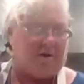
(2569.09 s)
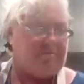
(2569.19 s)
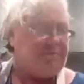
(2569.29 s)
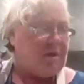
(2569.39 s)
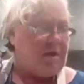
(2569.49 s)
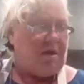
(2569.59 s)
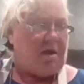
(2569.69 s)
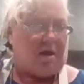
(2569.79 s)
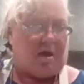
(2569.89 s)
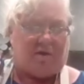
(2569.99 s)
to put it
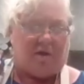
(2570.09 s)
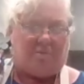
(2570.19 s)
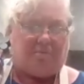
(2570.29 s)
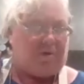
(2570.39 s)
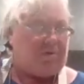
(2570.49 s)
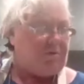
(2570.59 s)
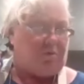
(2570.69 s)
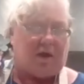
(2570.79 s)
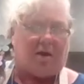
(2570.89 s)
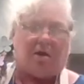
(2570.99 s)
on.
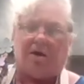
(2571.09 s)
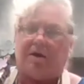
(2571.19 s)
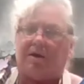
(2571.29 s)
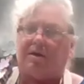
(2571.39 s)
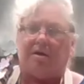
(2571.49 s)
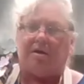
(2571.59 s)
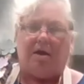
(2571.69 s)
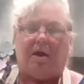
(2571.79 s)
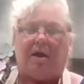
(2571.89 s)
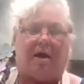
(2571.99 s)
And then put the ring
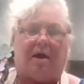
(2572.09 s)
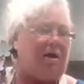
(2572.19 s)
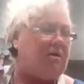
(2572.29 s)
on it.